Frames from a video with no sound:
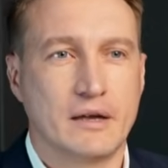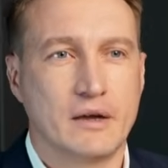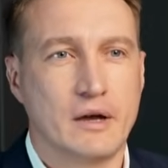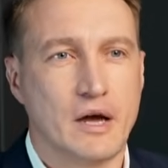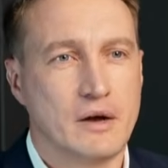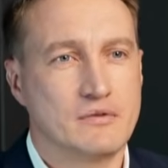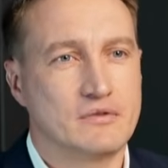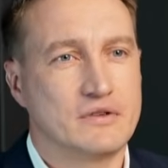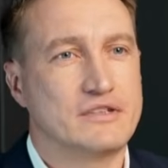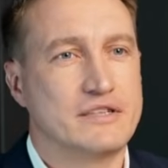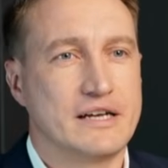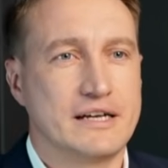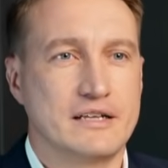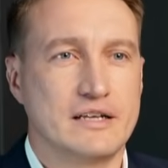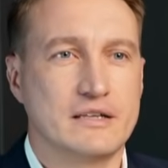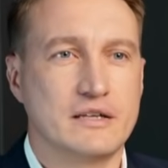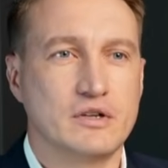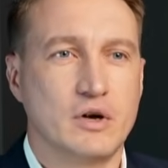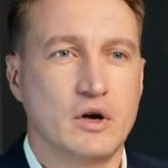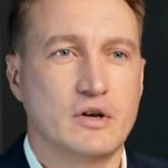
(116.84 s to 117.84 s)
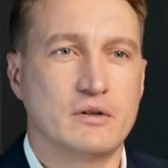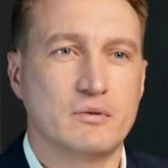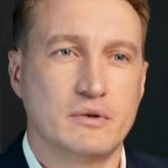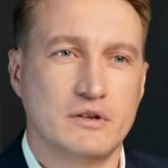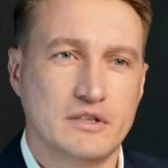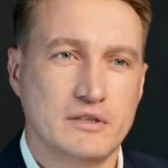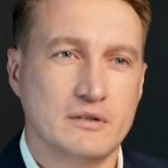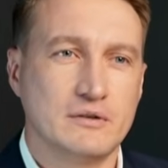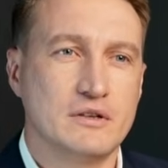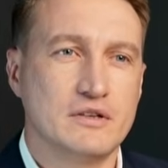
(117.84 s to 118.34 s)
After sending the
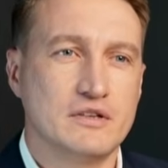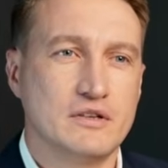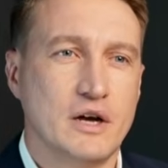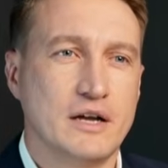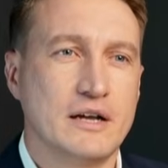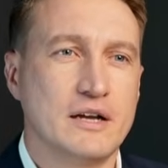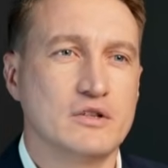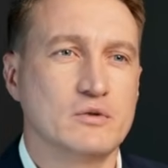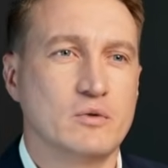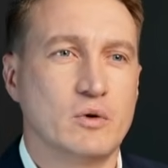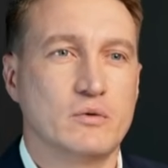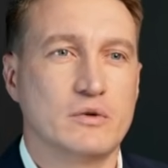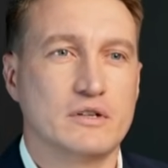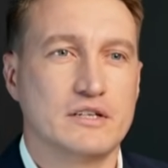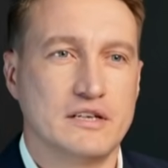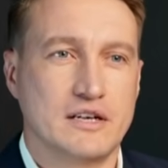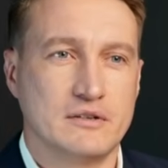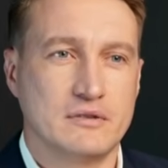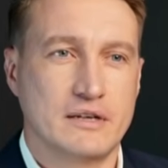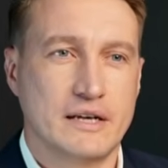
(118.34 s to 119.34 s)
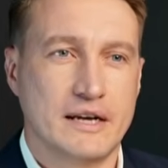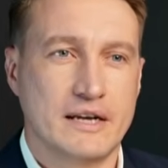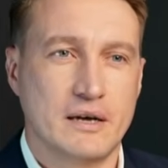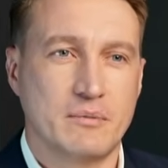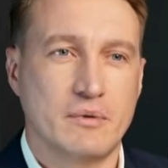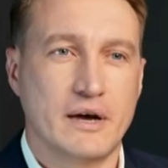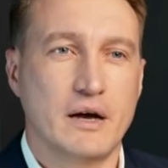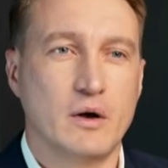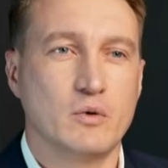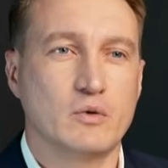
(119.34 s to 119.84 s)
document, the signers will receive an
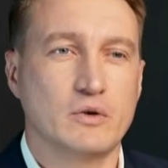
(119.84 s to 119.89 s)
email